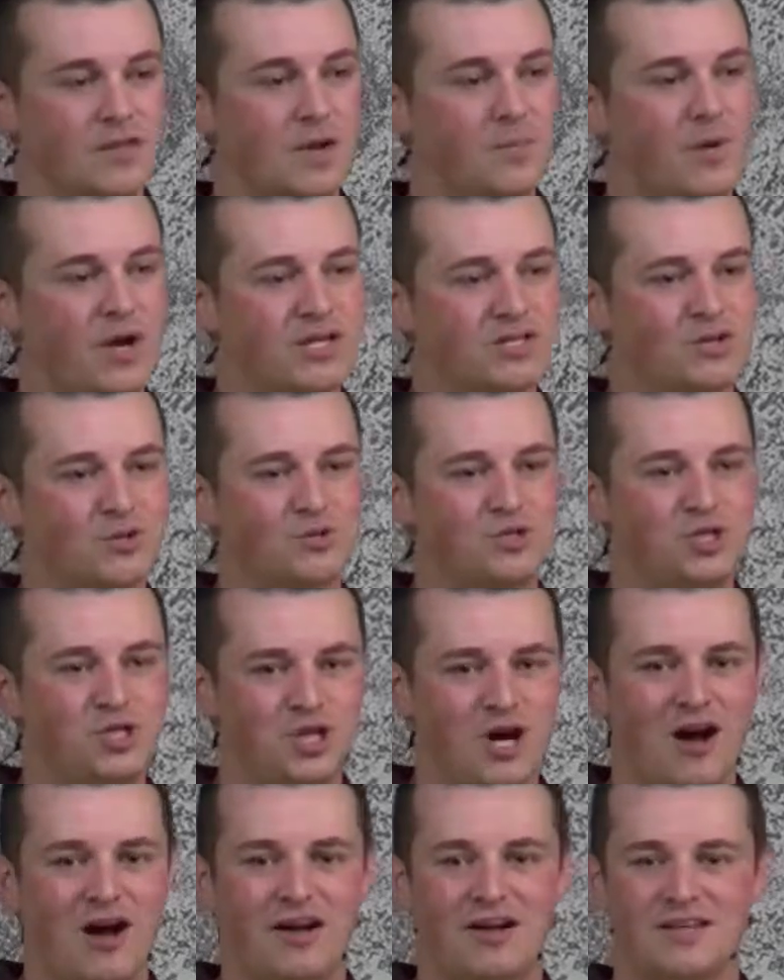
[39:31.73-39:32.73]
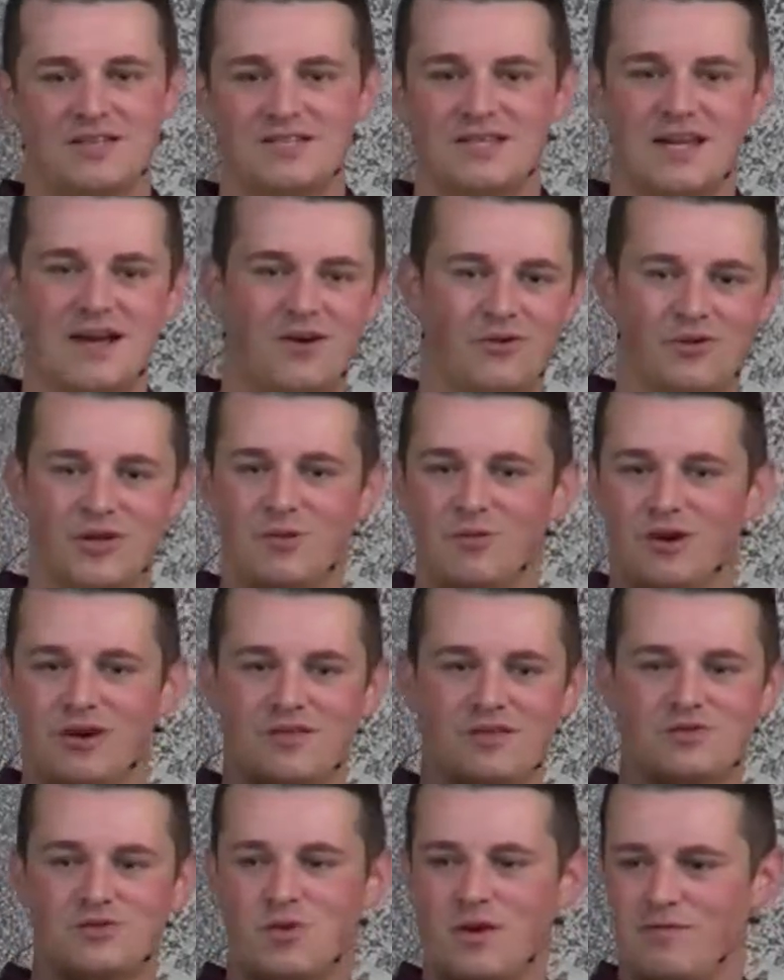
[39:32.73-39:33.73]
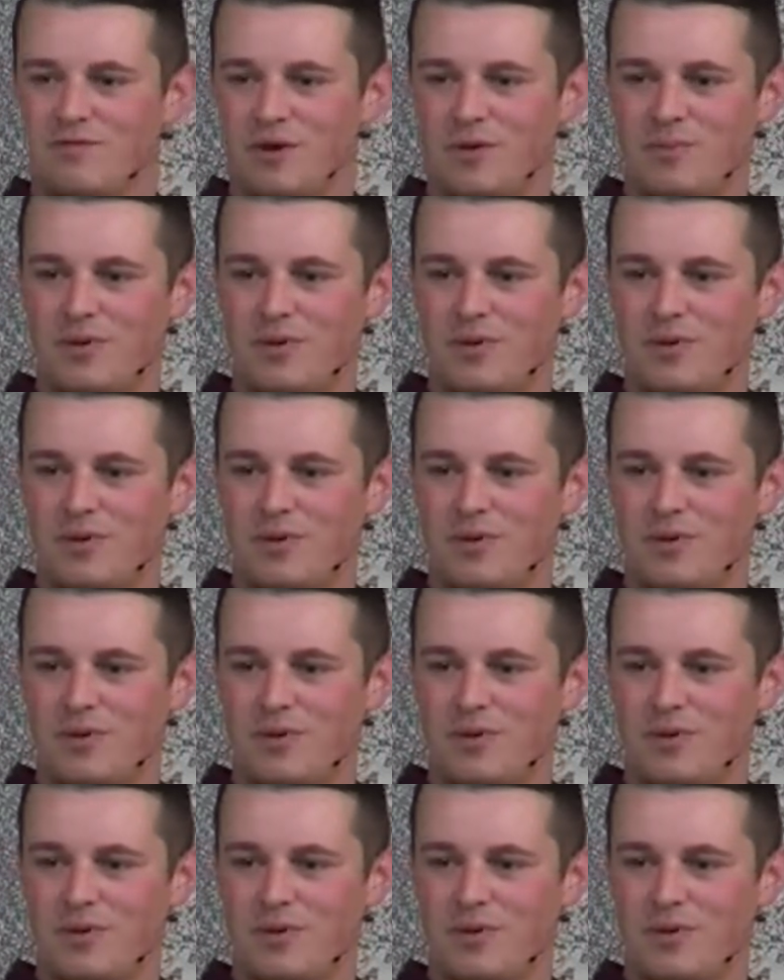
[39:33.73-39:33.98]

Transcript: The Apostle John is the only one of the twelve